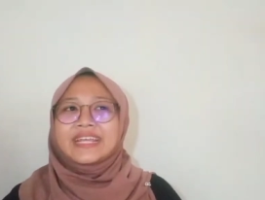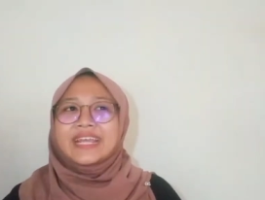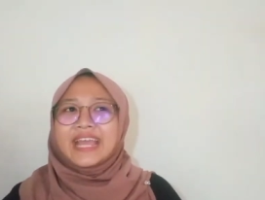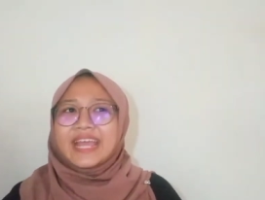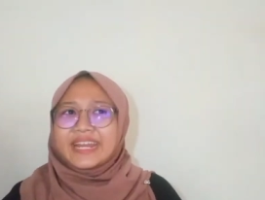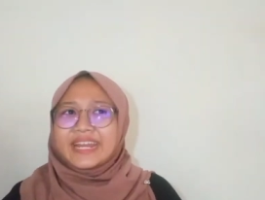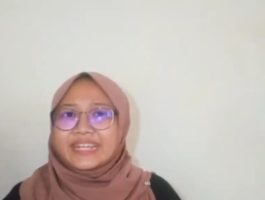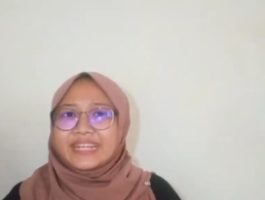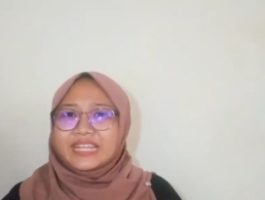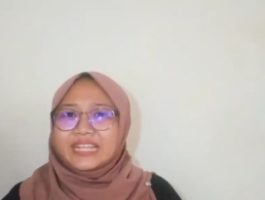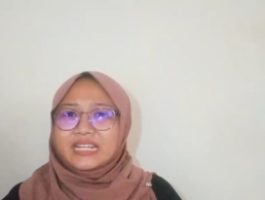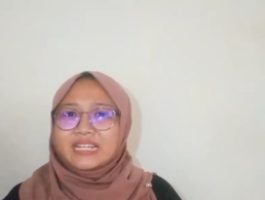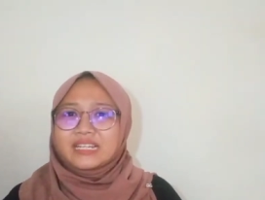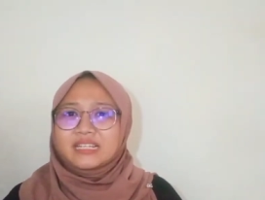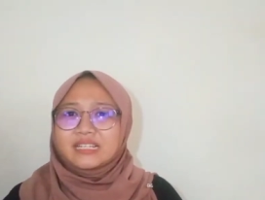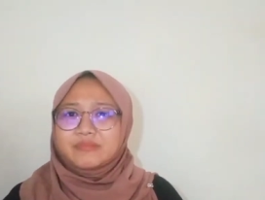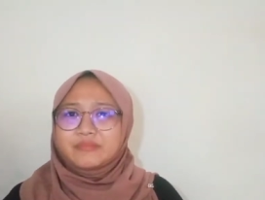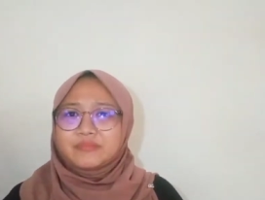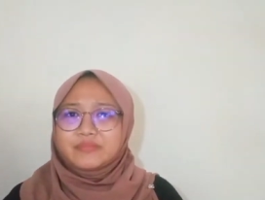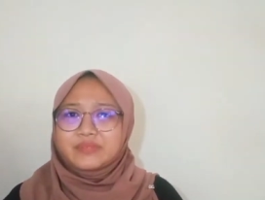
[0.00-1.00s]
can
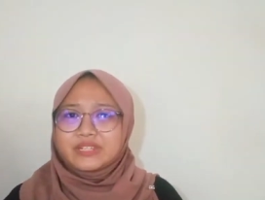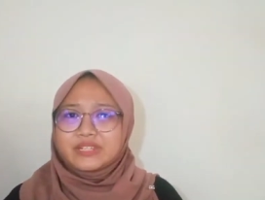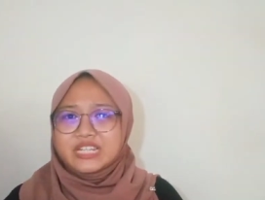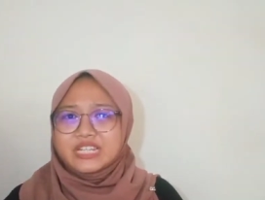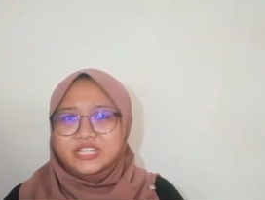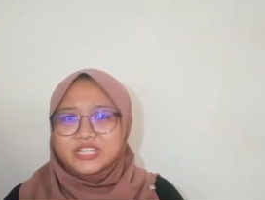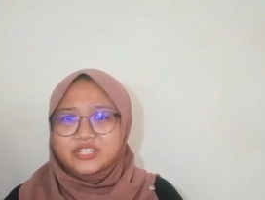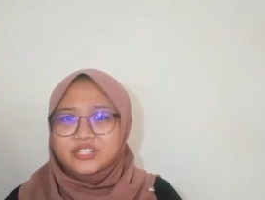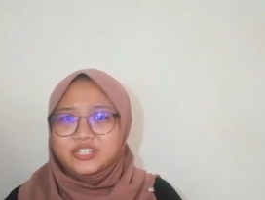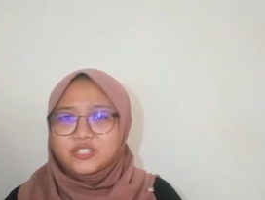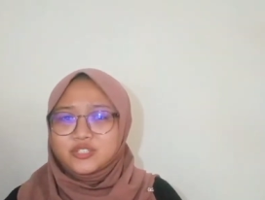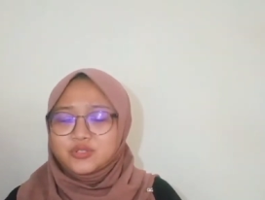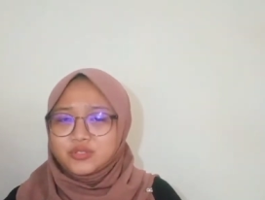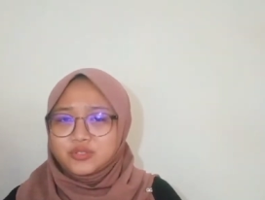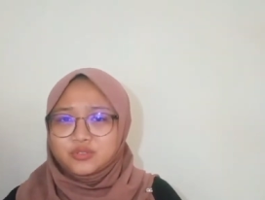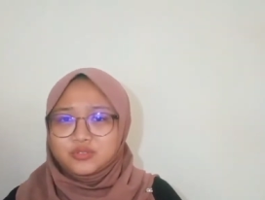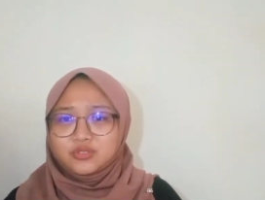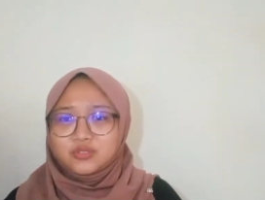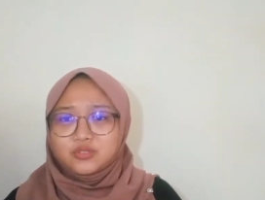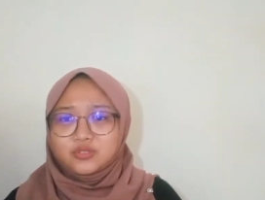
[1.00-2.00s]
it be dangerous to
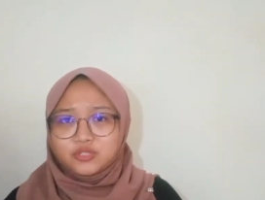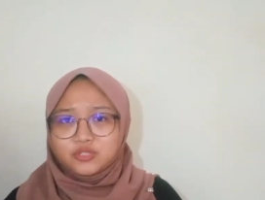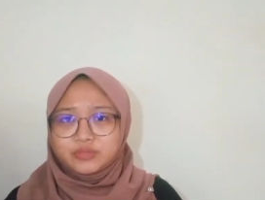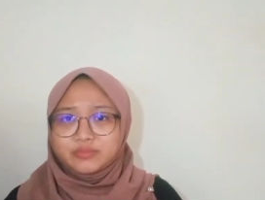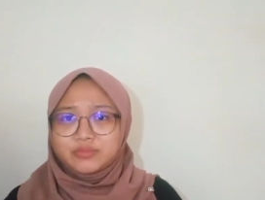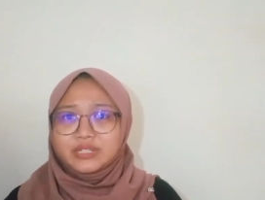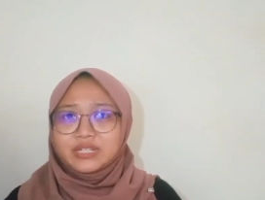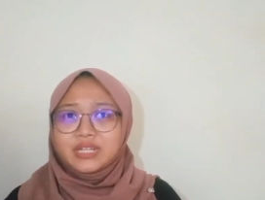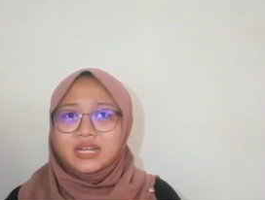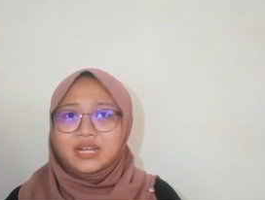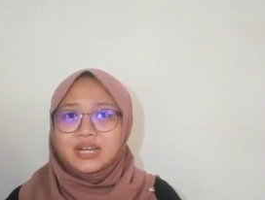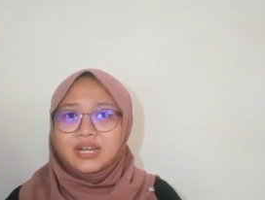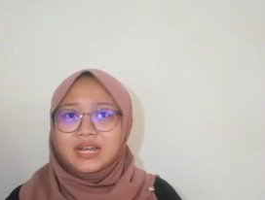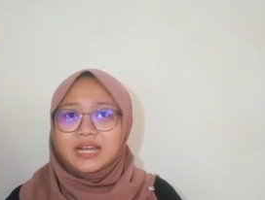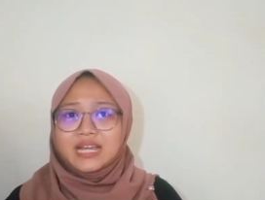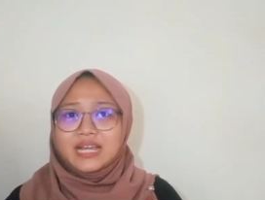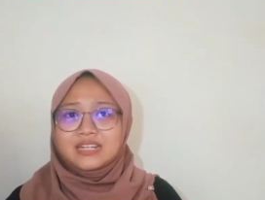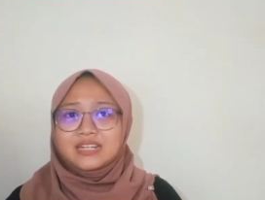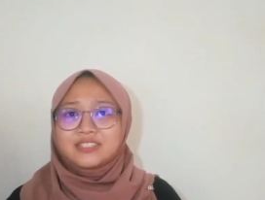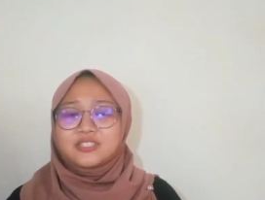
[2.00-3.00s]
use social media?
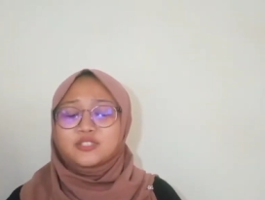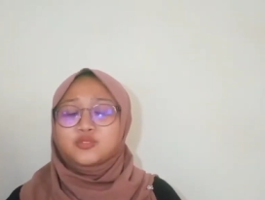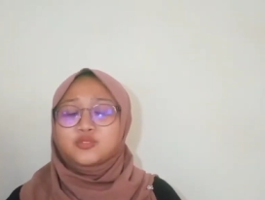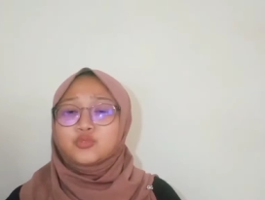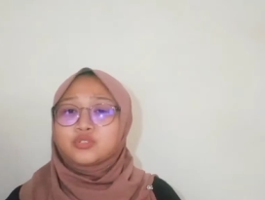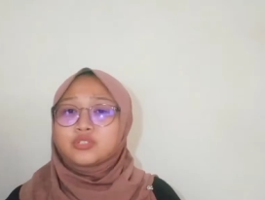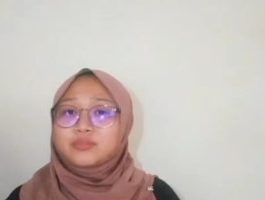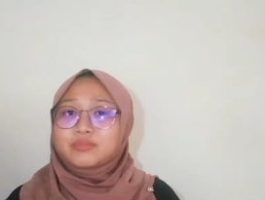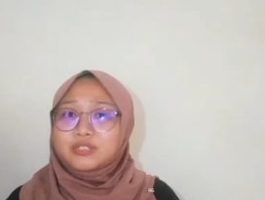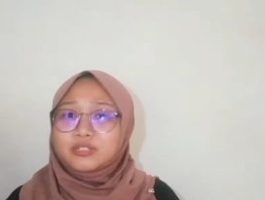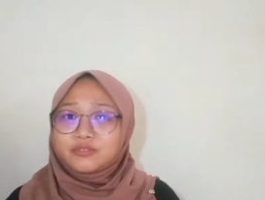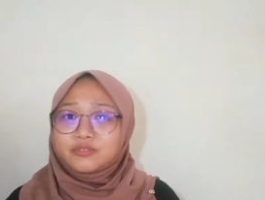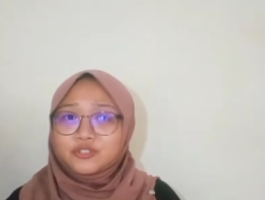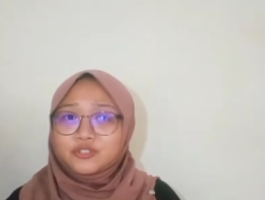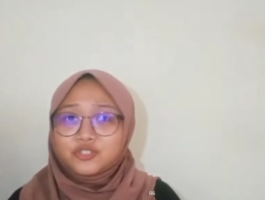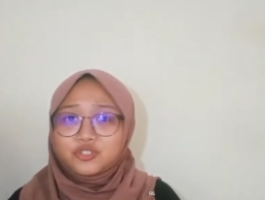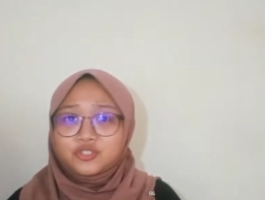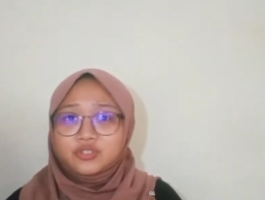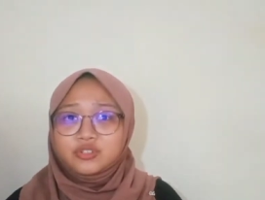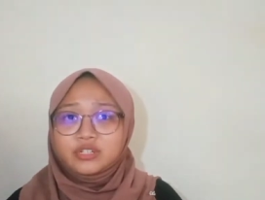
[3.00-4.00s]
It is suitable for
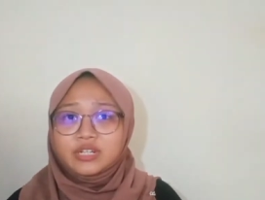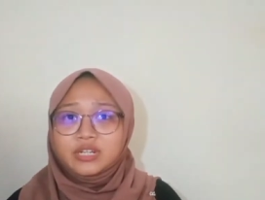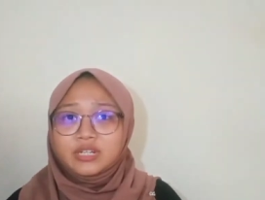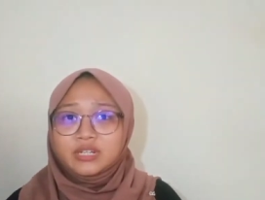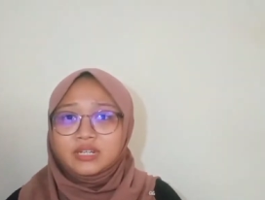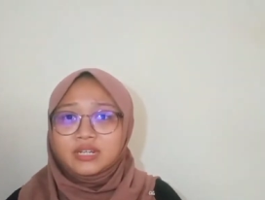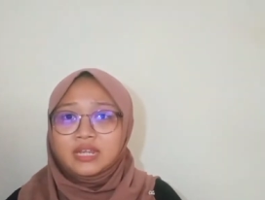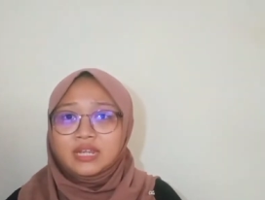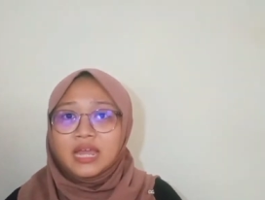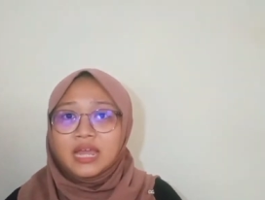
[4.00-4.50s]
children?